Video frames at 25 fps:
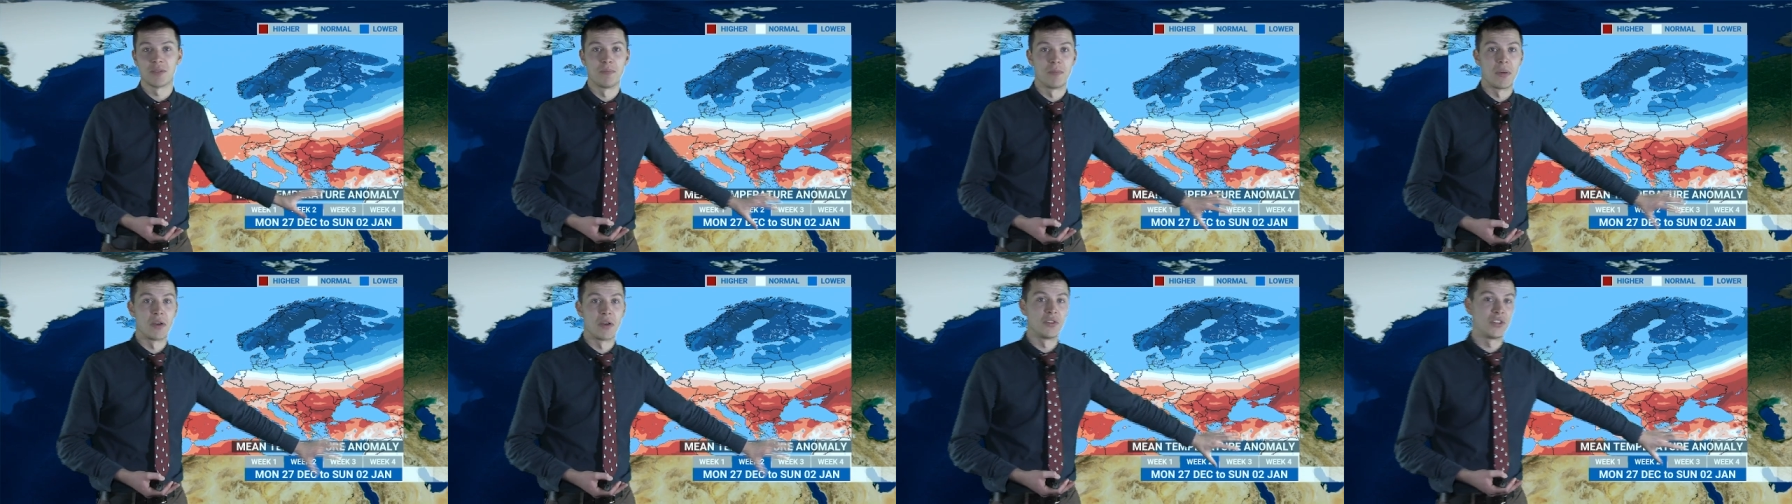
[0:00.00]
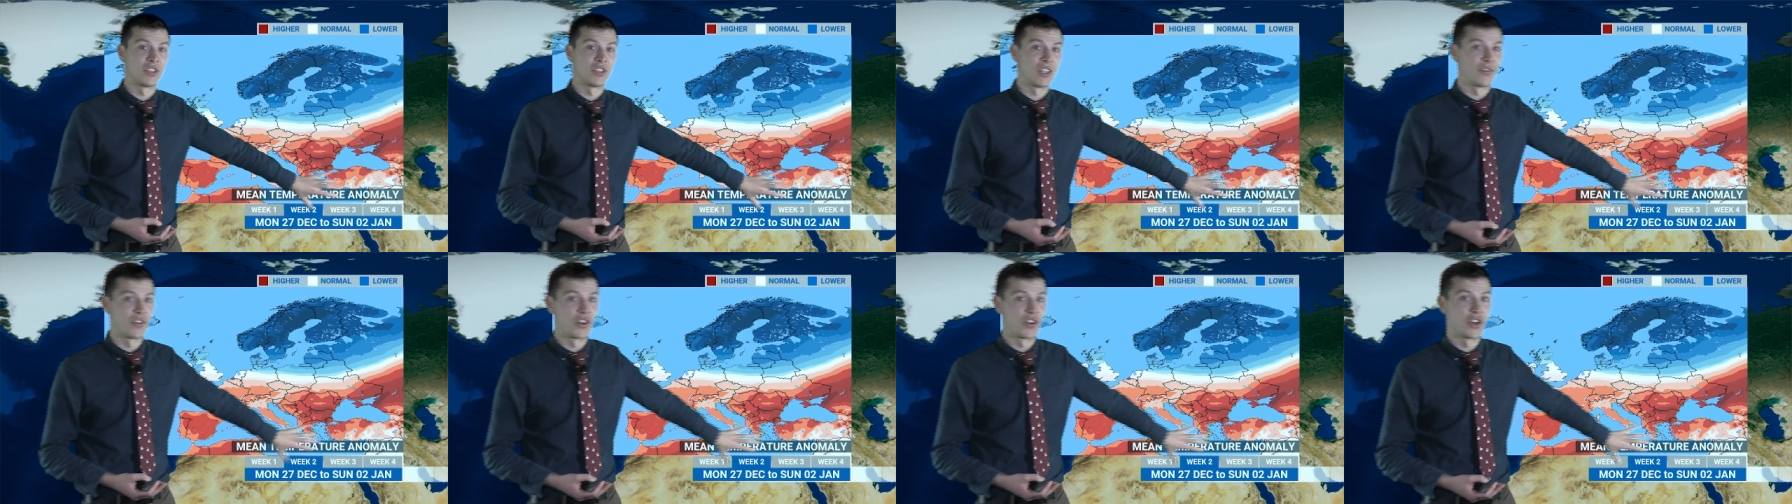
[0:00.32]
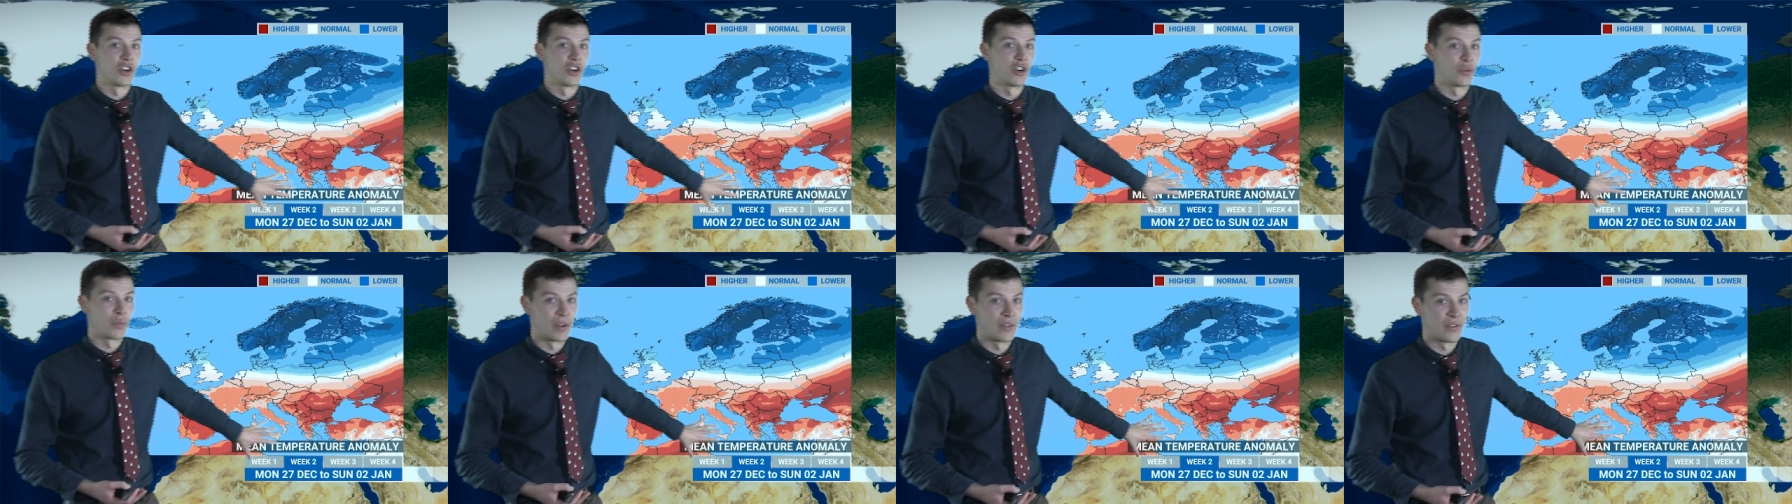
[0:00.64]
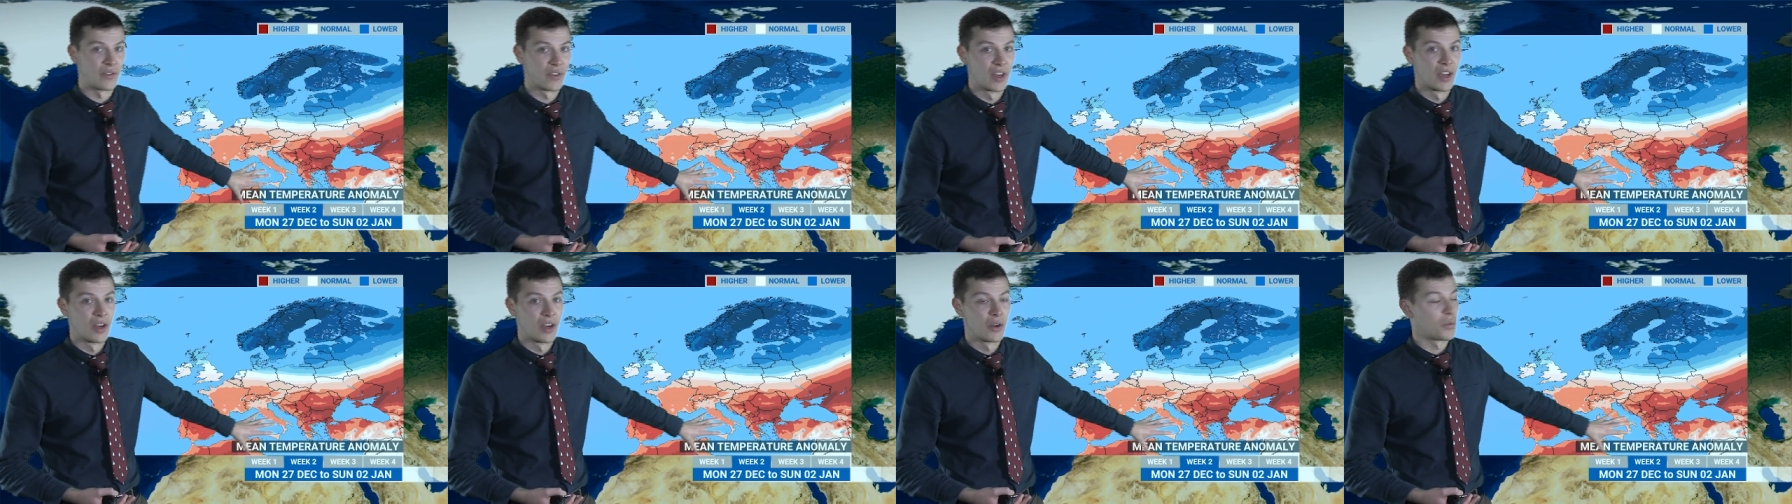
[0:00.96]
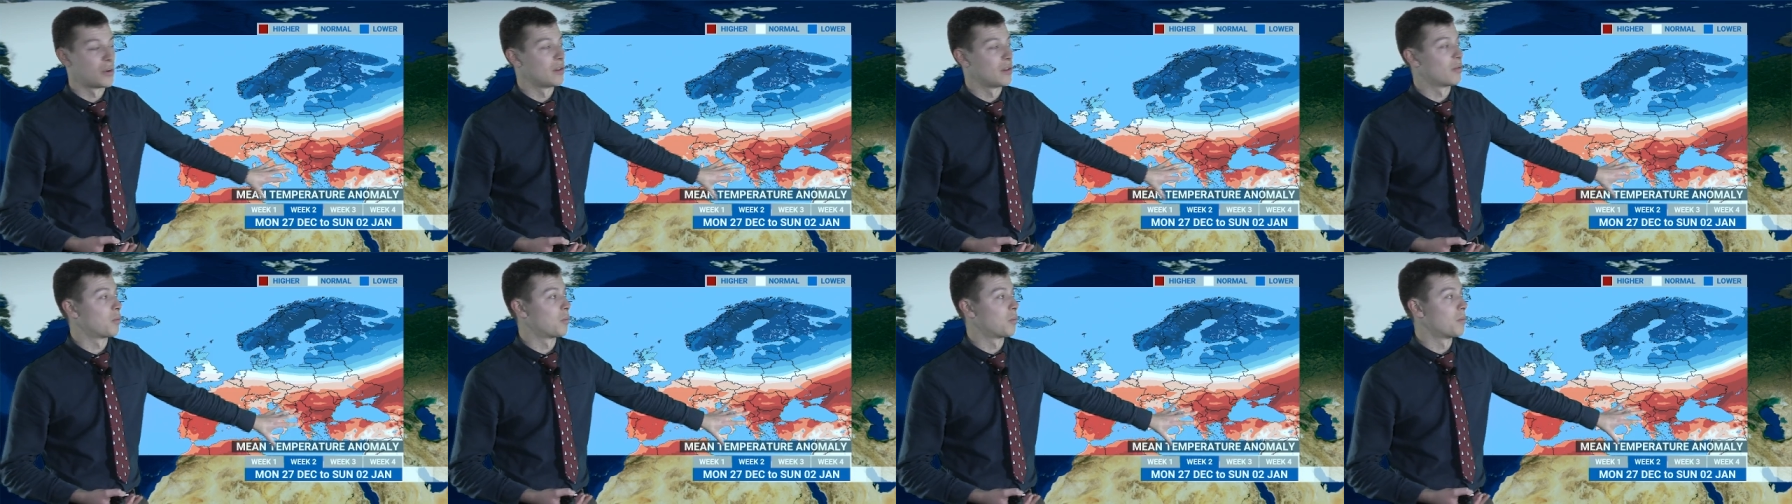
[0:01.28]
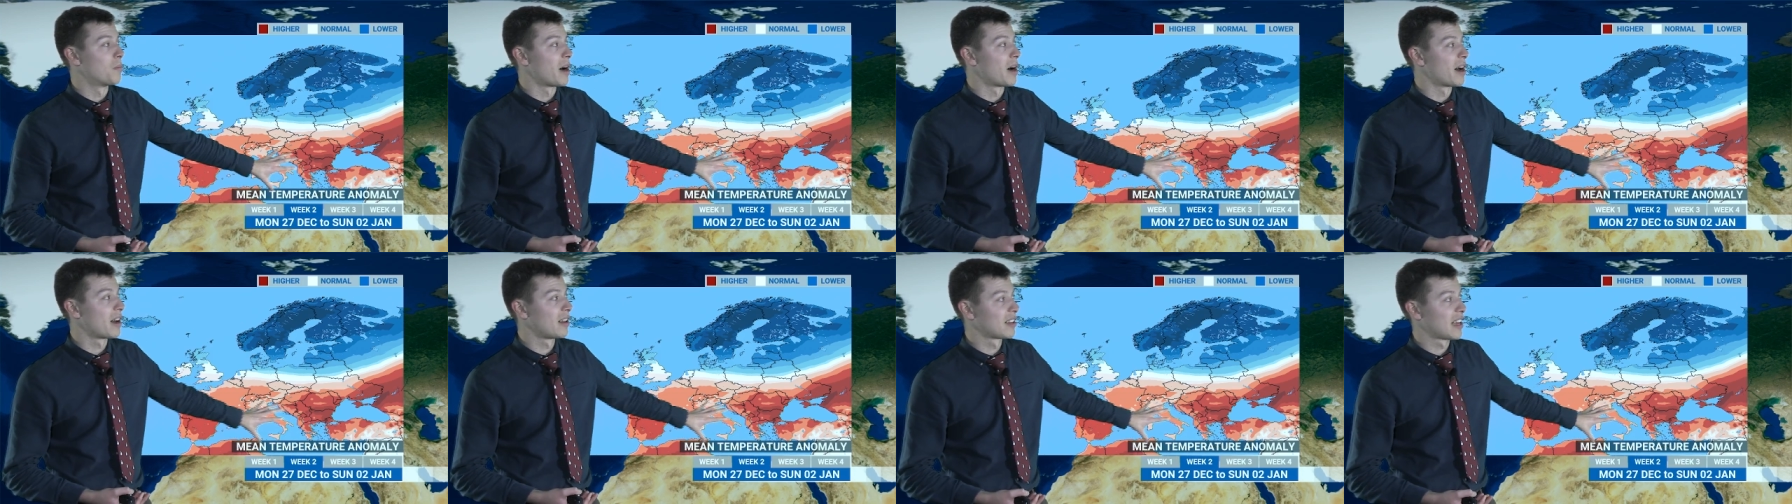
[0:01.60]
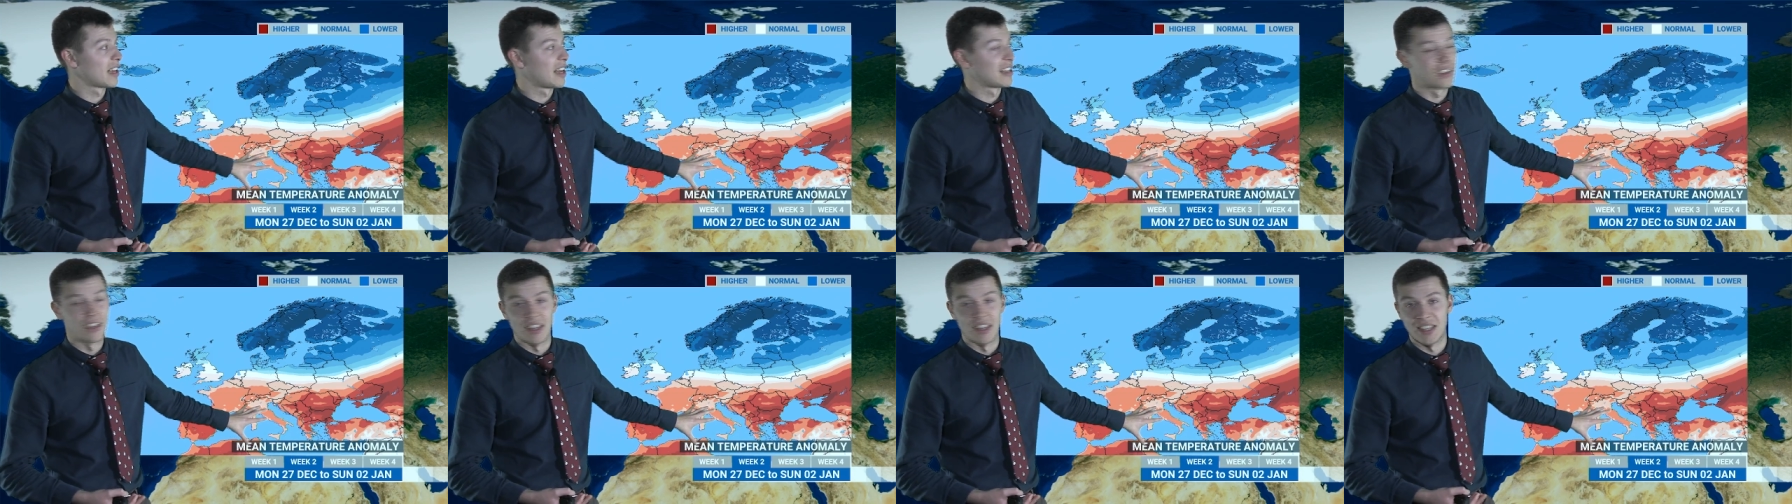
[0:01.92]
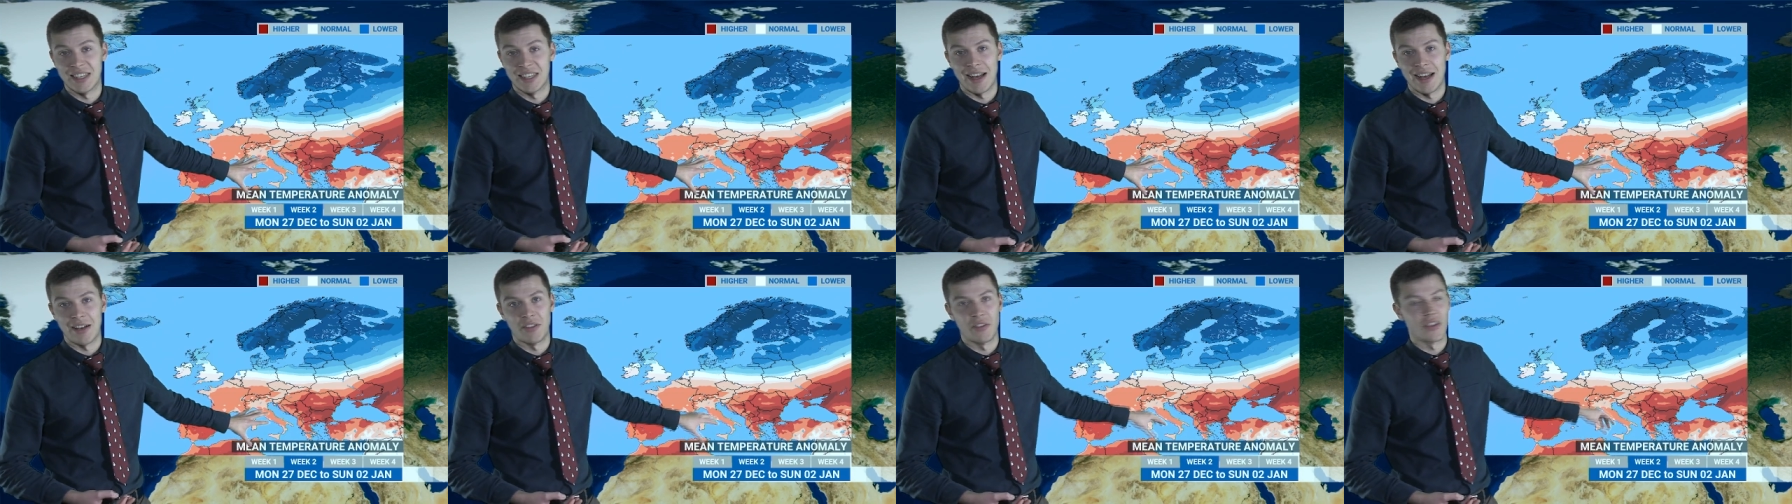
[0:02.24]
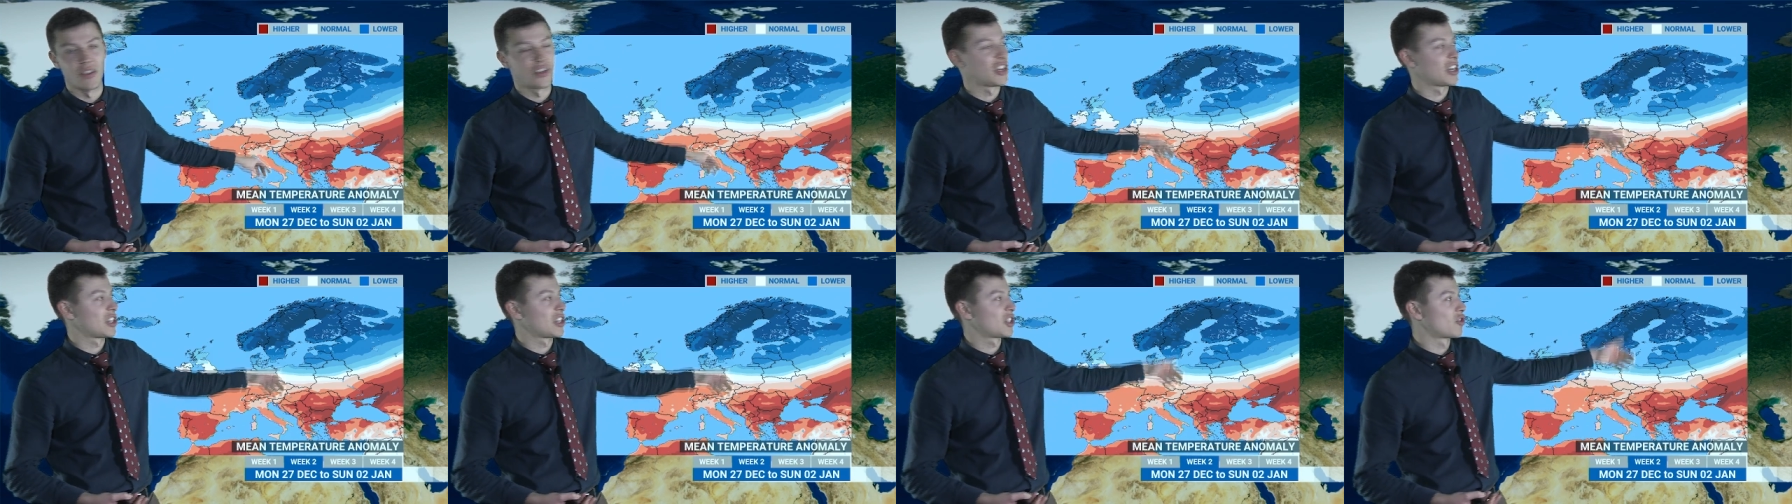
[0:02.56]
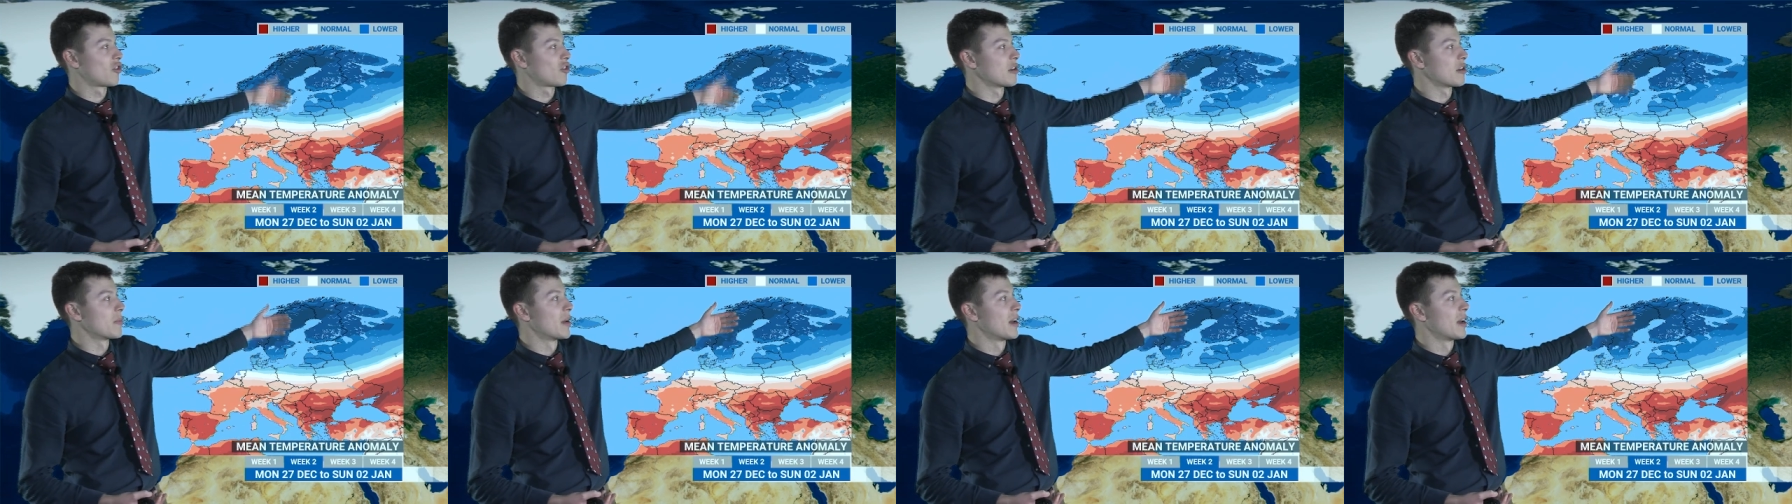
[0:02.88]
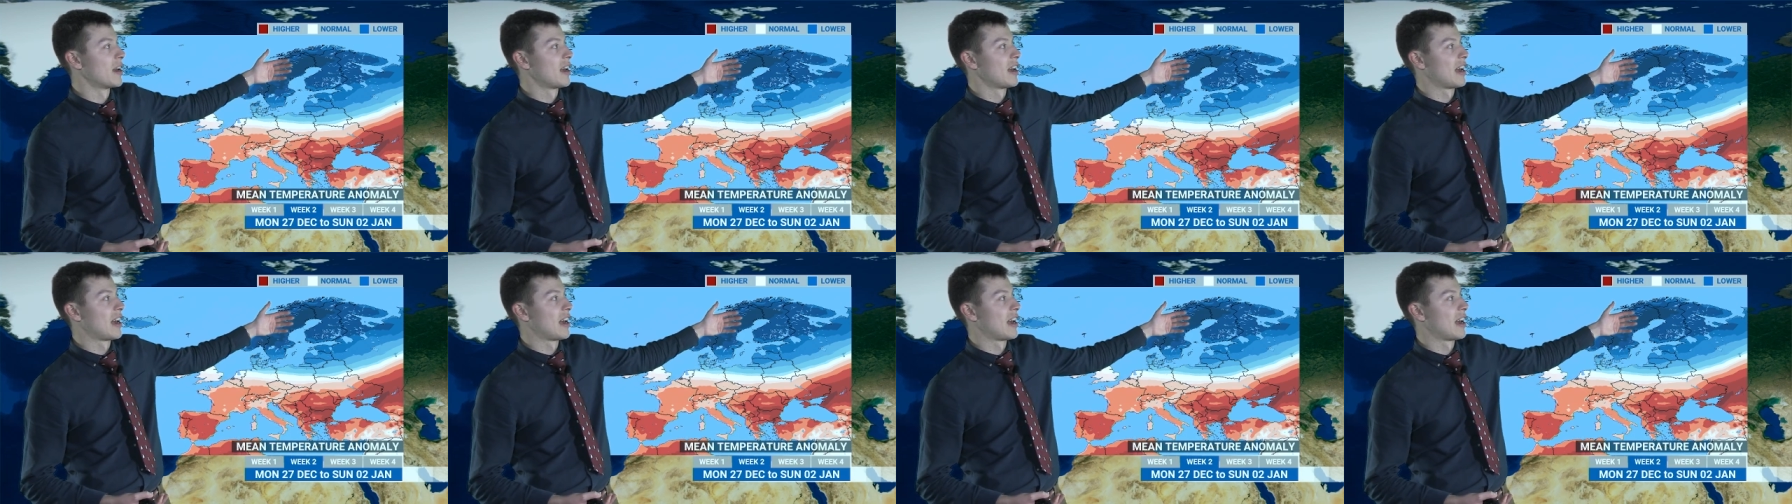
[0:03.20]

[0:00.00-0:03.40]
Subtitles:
most of Europe with mild air to the south of the jet stream